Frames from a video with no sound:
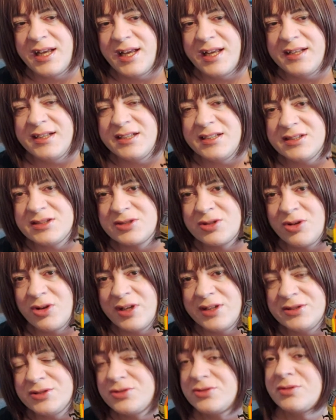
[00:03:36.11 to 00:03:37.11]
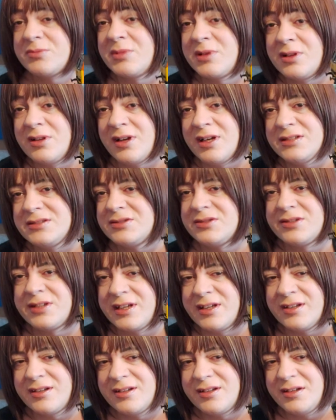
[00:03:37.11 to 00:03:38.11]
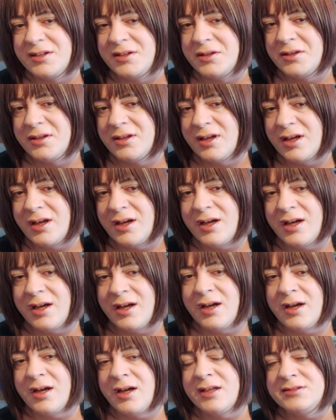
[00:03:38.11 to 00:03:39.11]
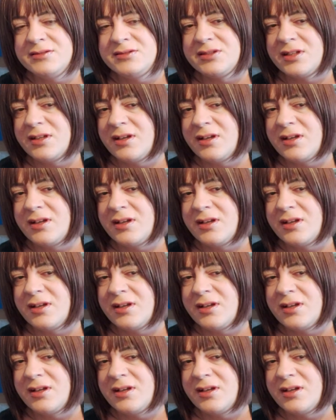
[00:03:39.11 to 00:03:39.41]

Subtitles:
and it's got instrument lights on it. And